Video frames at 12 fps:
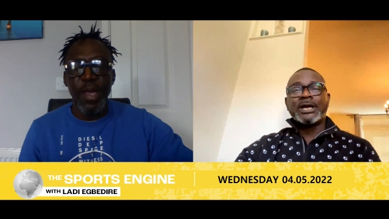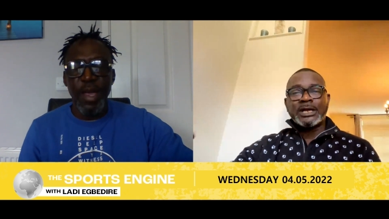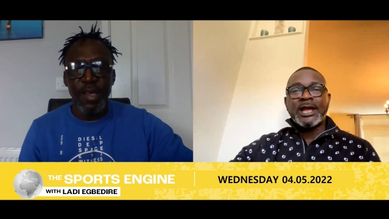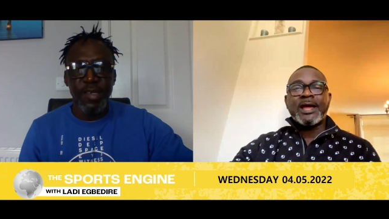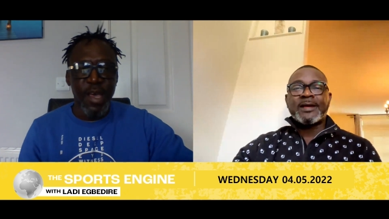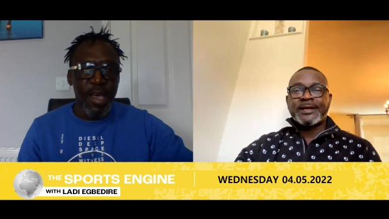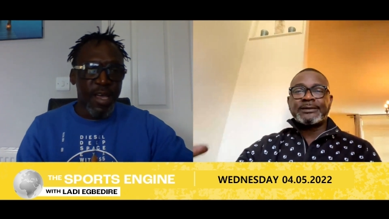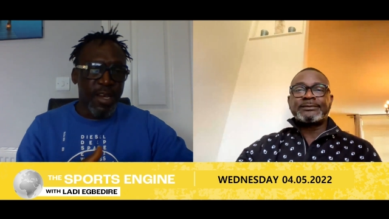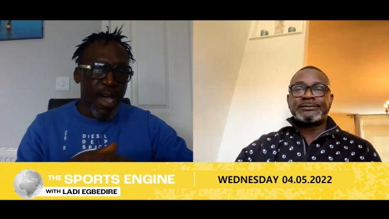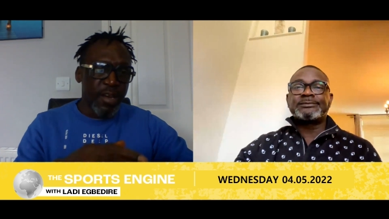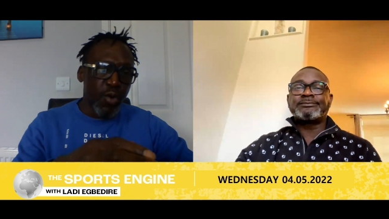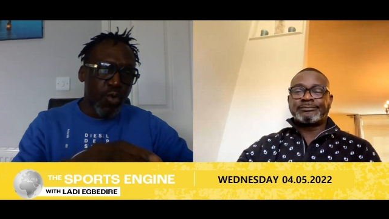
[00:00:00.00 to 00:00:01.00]
Speaker 1: players.
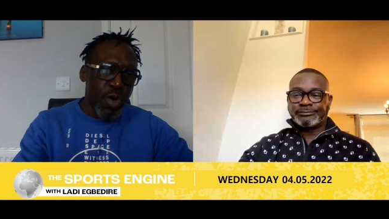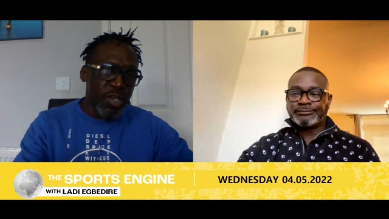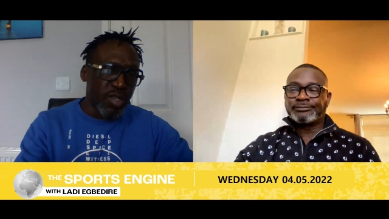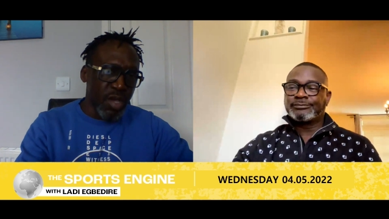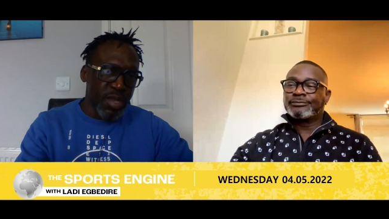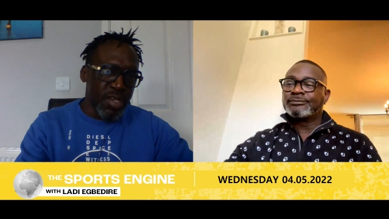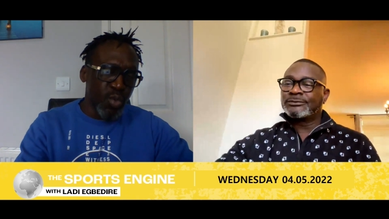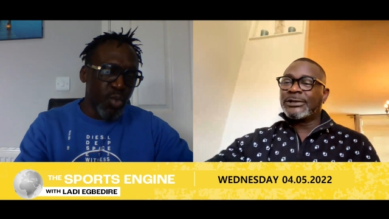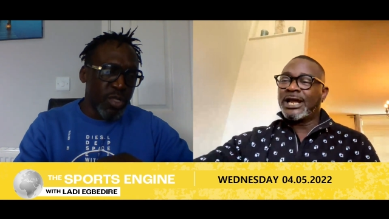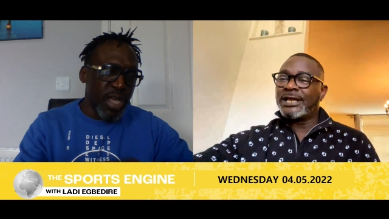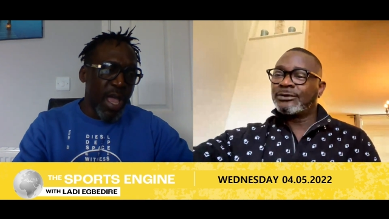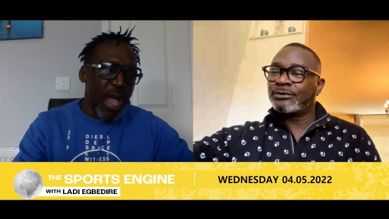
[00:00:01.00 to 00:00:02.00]
Now the question is,
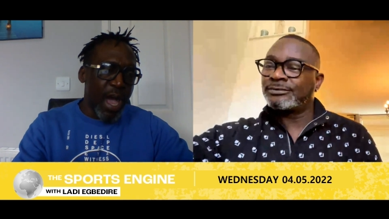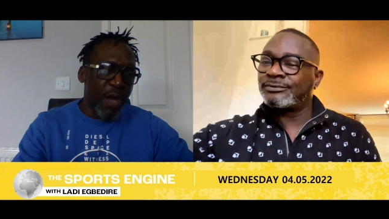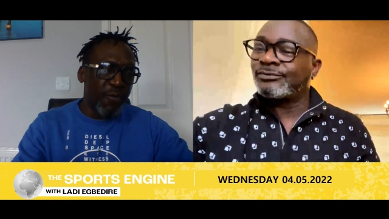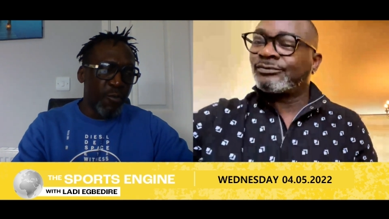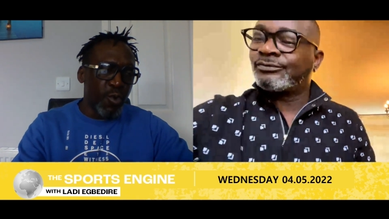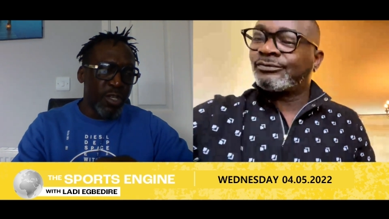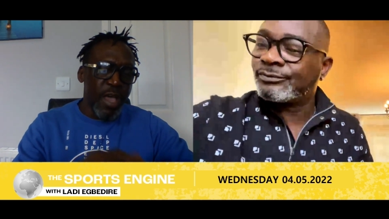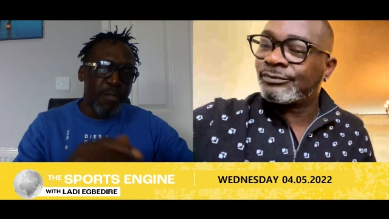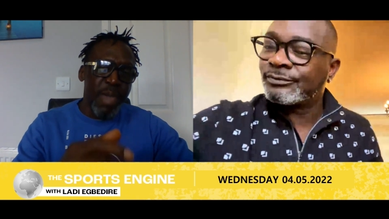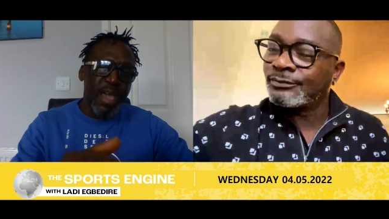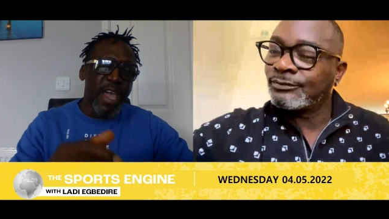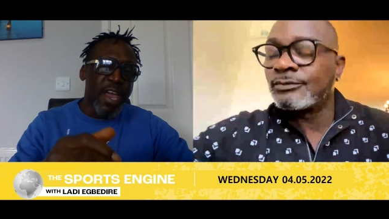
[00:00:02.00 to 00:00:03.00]
will they have will they
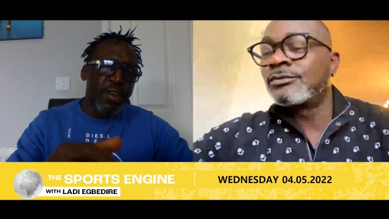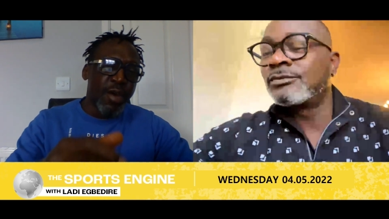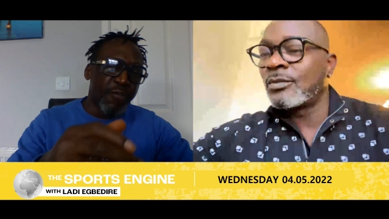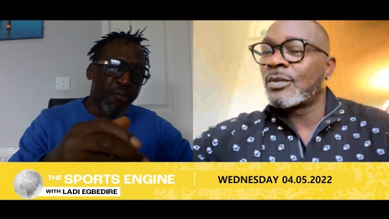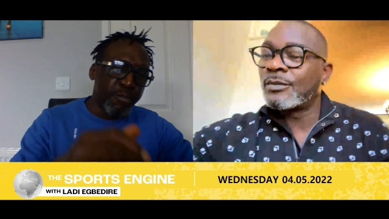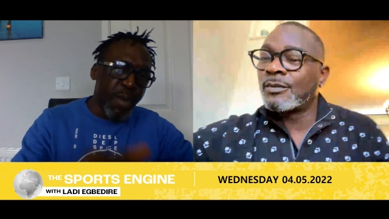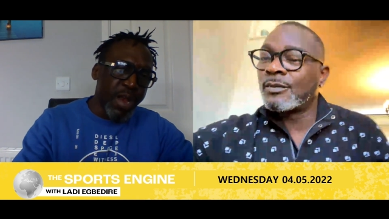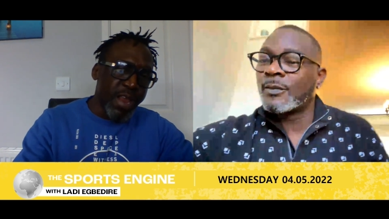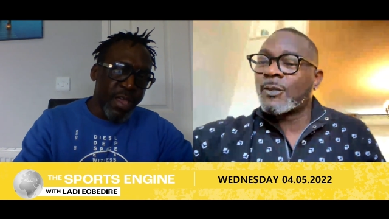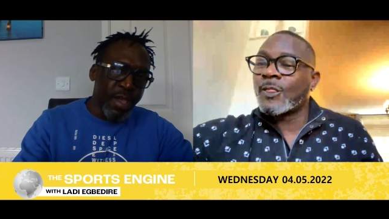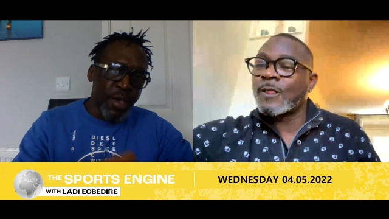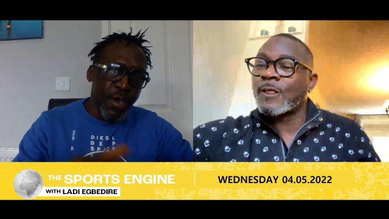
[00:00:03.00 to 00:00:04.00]
make enough
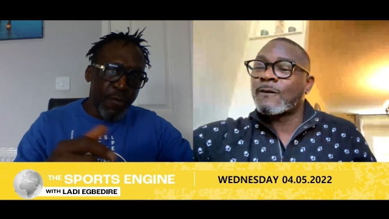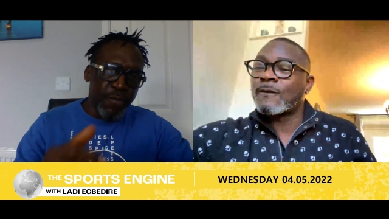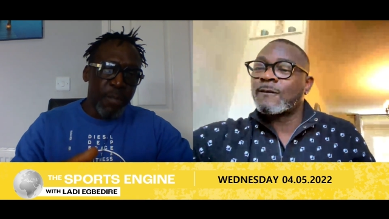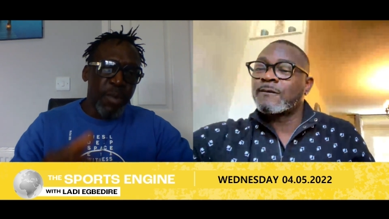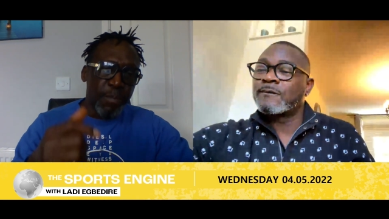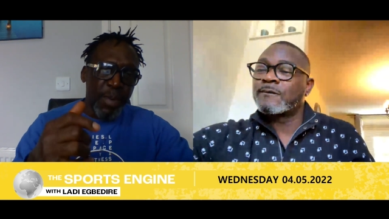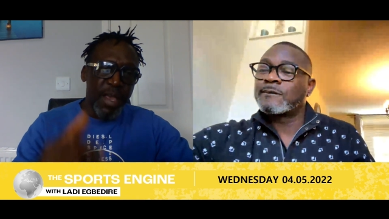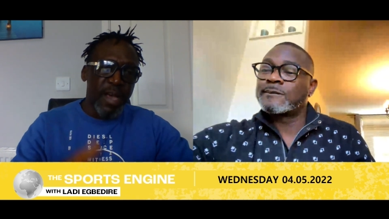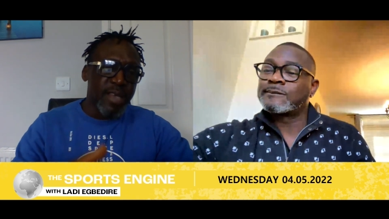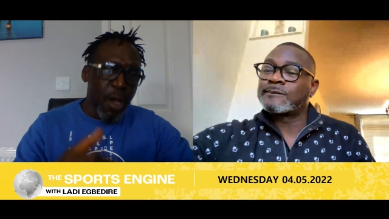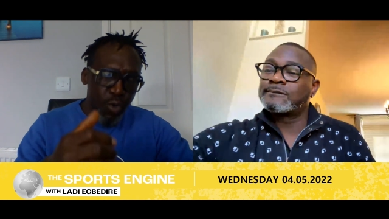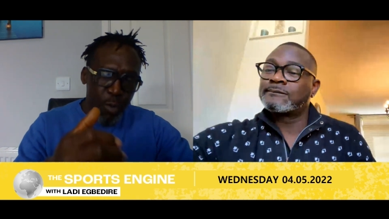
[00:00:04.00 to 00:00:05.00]
money from the
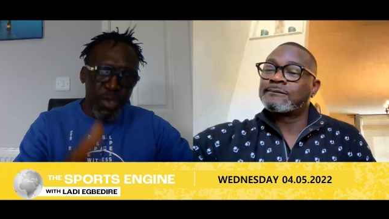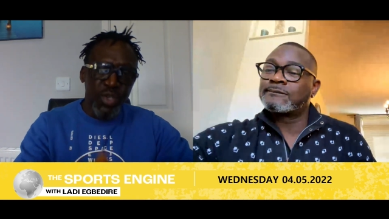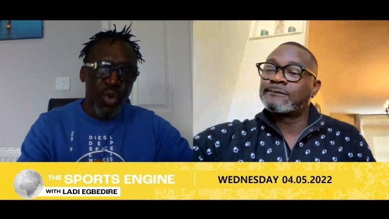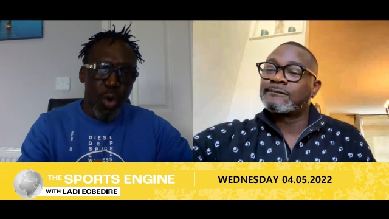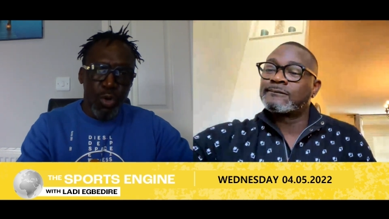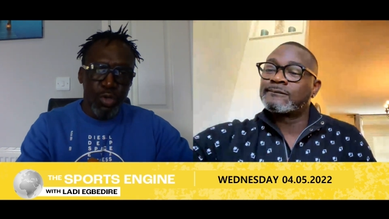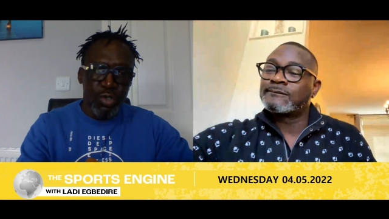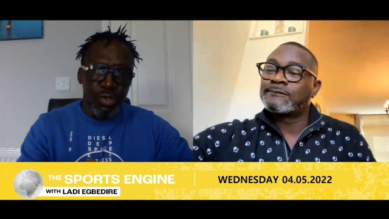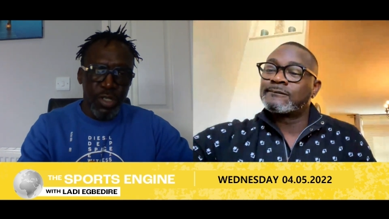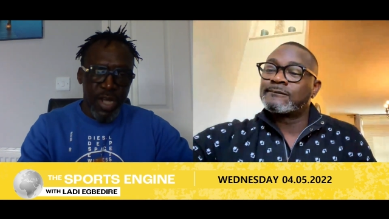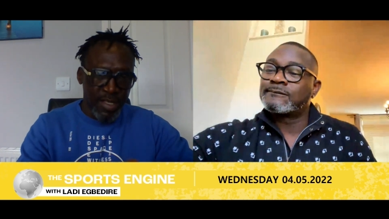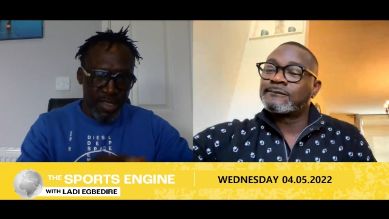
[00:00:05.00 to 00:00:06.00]
players that will be sold?
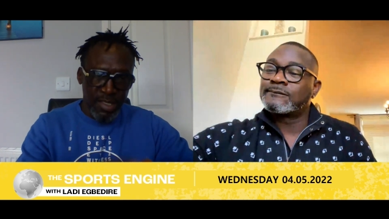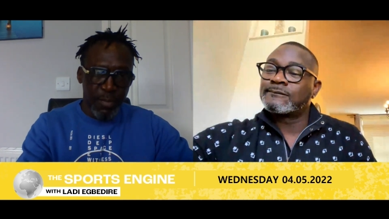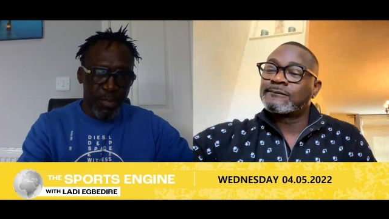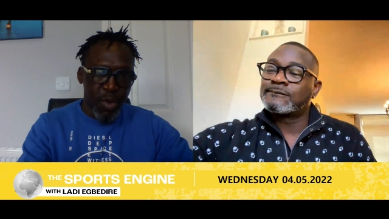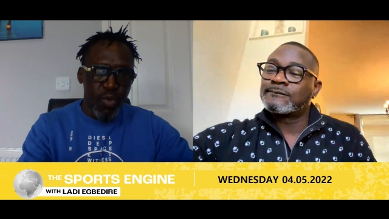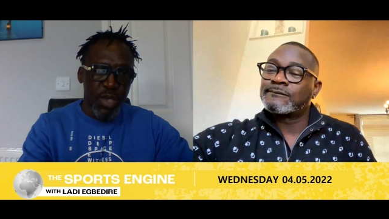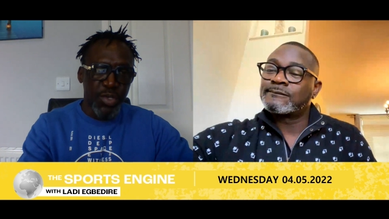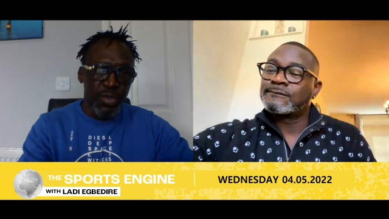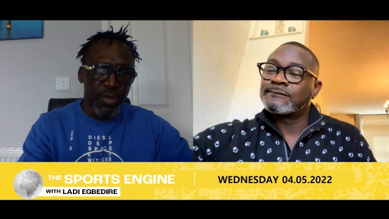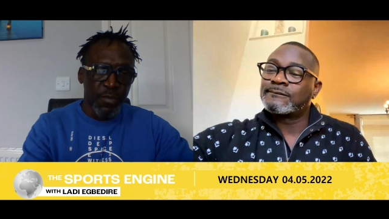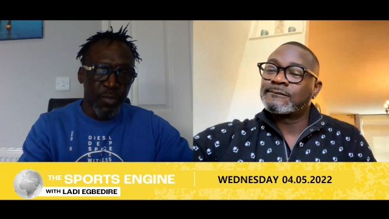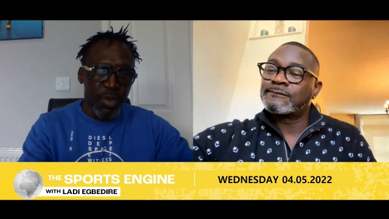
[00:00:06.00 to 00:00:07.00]
That's the big
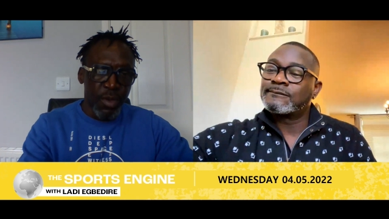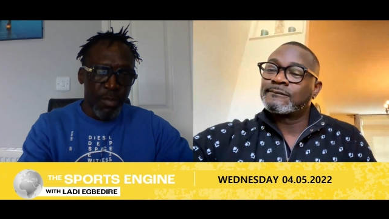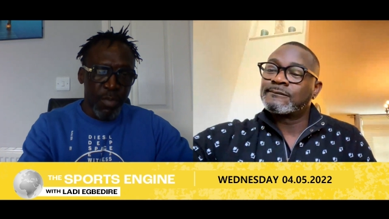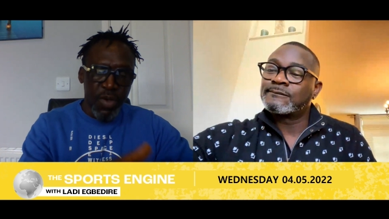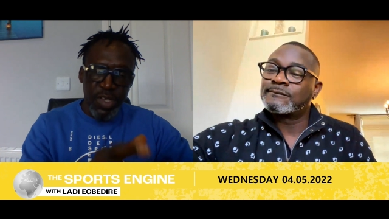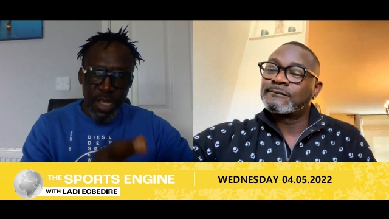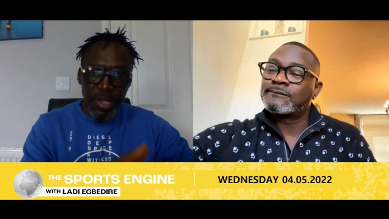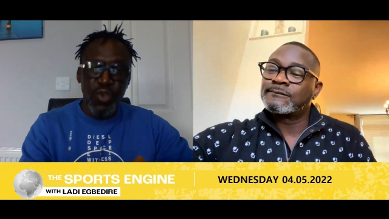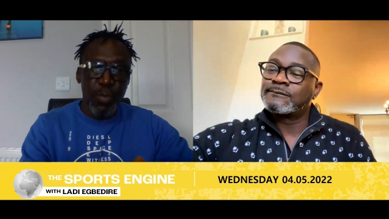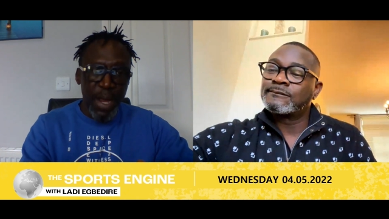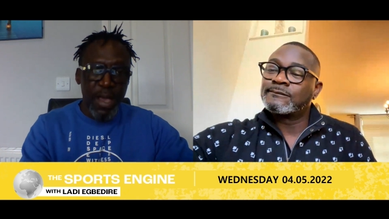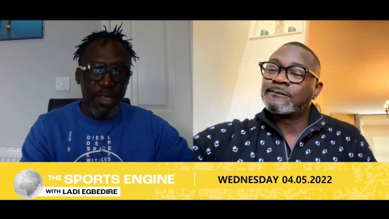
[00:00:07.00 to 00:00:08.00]
question. Because they need
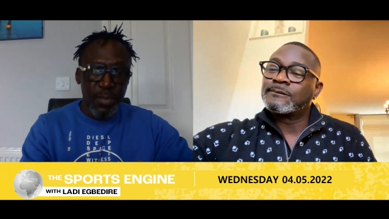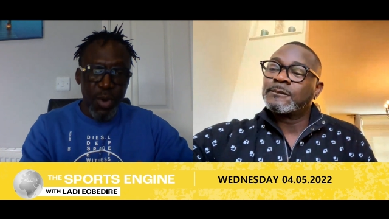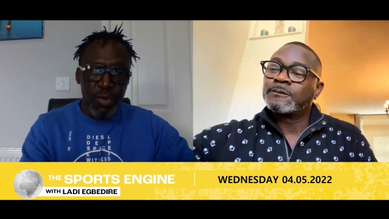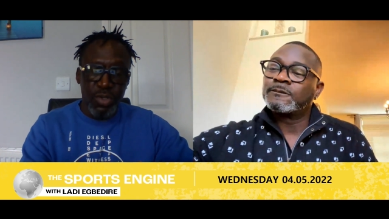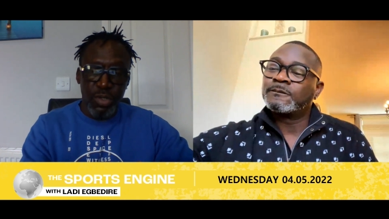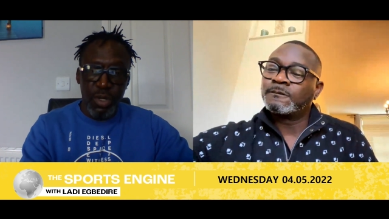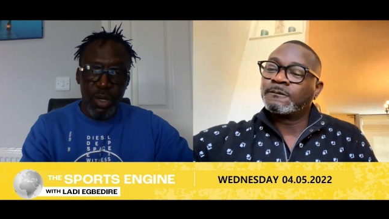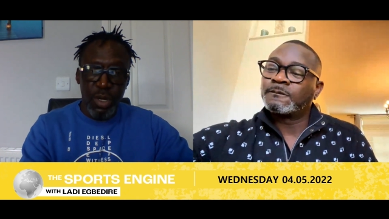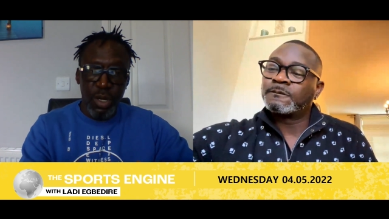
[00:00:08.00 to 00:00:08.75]
to balance the books.